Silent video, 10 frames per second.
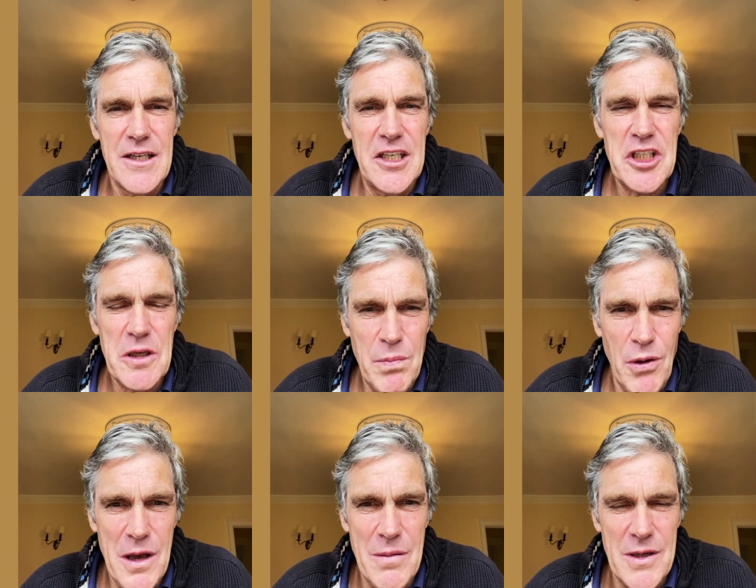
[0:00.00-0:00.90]

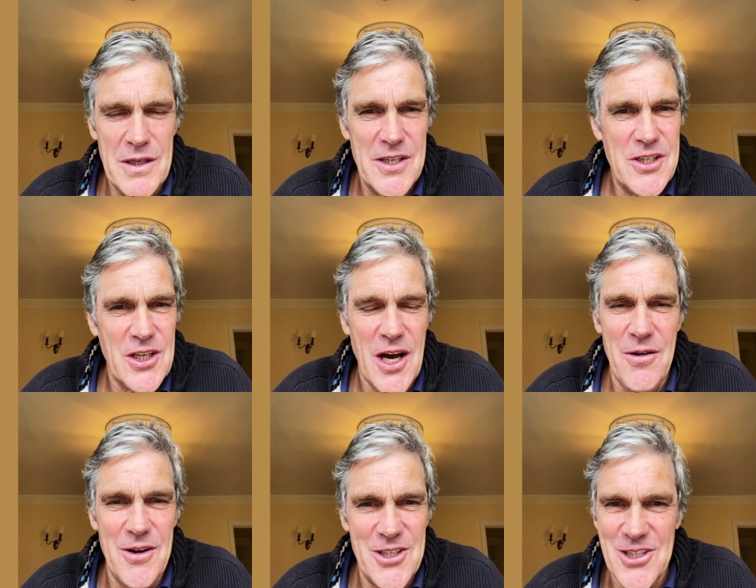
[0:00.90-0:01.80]
disappointment,
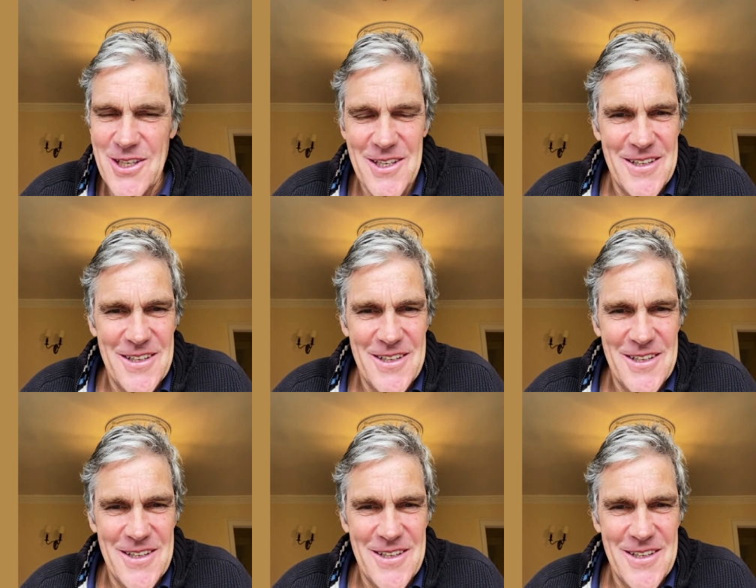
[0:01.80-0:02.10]
discourage.